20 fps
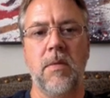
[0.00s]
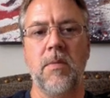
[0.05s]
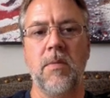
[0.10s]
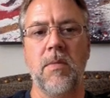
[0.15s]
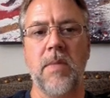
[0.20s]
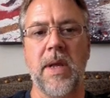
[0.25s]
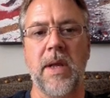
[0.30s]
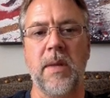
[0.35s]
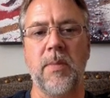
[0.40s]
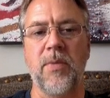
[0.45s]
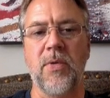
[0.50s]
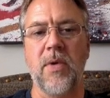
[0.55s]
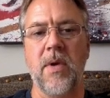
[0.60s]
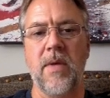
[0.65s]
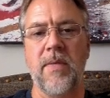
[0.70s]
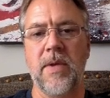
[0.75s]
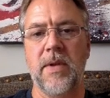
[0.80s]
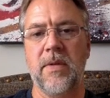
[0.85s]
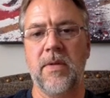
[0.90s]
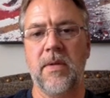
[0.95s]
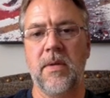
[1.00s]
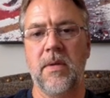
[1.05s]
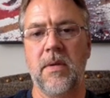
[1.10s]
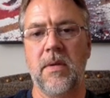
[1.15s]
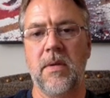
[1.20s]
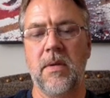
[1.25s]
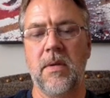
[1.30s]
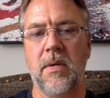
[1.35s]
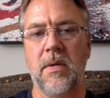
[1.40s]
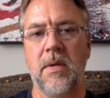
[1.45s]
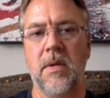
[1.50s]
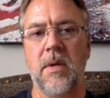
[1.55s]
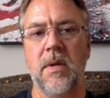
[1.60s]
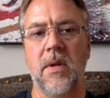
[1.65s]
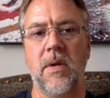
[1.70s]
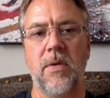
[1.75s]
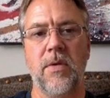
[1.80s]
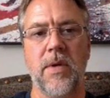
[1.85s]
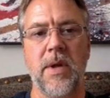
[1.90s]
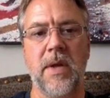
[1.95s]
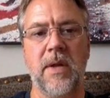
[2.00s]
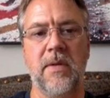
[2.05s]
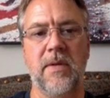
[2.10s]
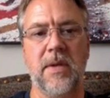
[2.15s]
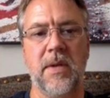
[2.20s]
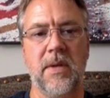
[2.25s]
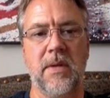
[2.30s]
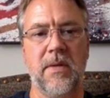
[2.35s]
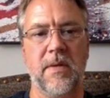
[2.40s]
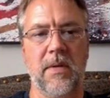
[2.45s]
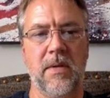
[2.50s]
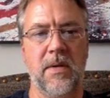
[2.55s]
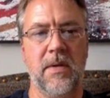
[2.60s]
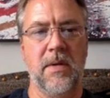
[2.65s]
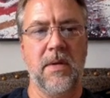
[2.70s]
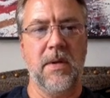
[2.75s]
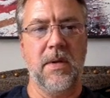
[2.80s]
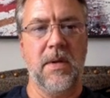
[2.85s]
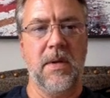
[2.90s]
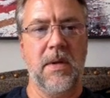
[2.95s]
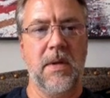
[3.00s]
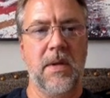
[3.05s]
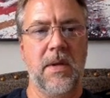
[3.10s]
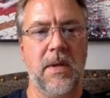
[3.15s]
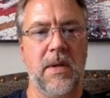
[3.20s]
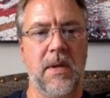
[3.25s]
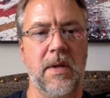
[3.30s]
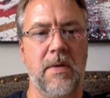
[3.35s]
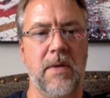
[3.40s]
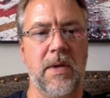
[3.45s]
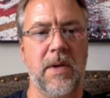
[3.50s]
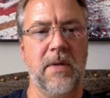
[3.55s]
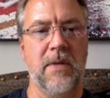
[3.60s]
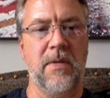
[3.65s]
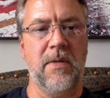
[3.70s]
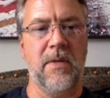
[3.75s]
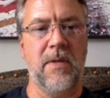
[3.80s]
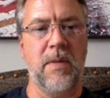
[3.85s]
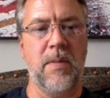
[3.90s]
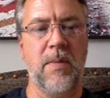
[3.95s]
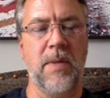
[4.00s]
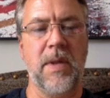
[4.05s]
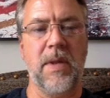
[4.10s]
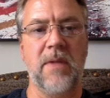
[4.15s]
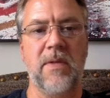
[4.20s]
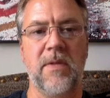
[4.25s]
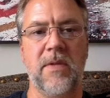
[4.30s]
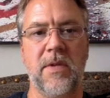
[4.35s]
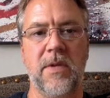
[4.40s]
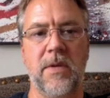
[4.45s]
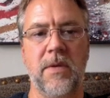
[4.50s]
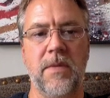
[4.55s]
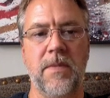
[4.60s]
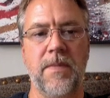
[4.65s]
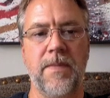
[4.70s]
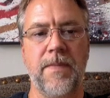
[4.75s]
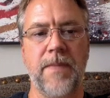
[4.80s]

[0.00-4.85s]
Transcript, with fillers: Make it private, create it. There it is, Templates two.